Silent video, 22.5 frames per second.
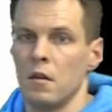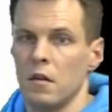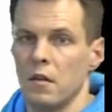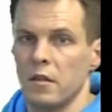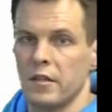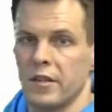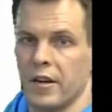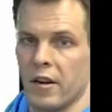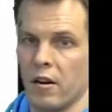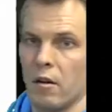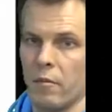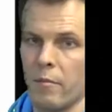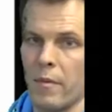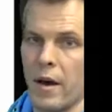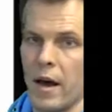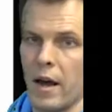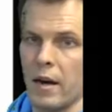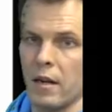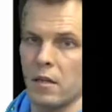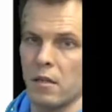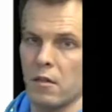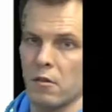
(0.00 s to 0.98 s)
general
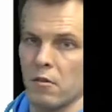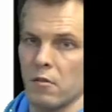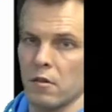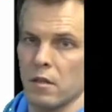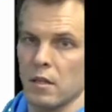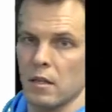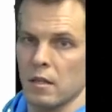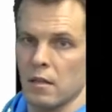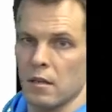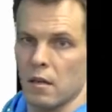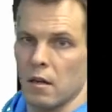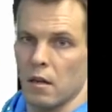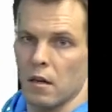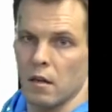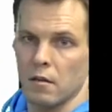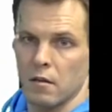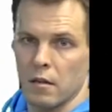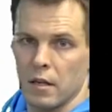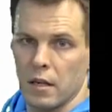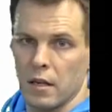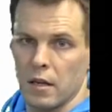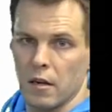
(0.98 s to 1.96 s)
managers is
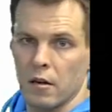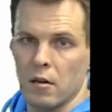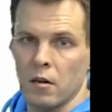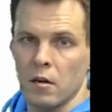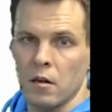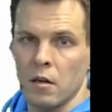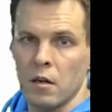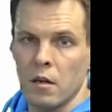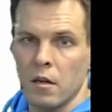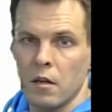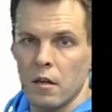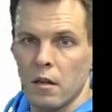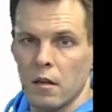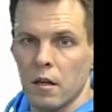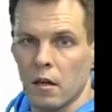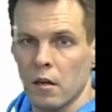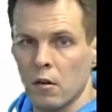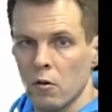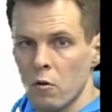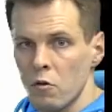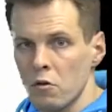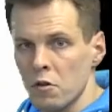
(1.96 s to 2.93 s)
here. The
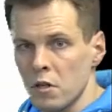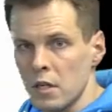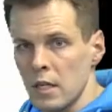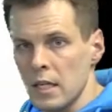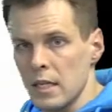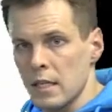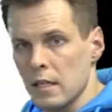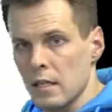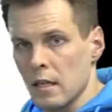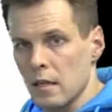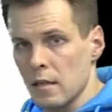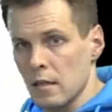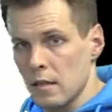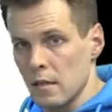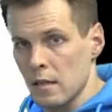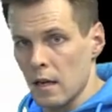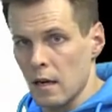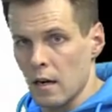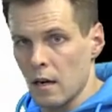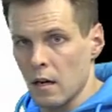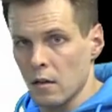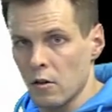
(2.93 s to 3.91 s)
Cook's distance is
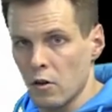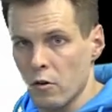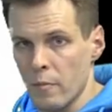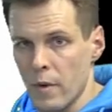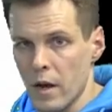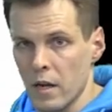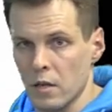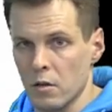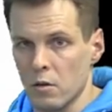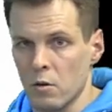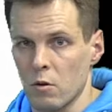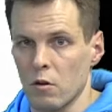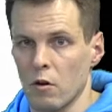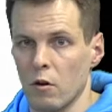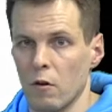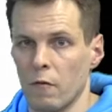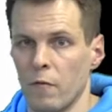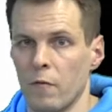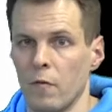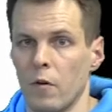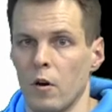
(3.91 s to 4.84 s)
another measure of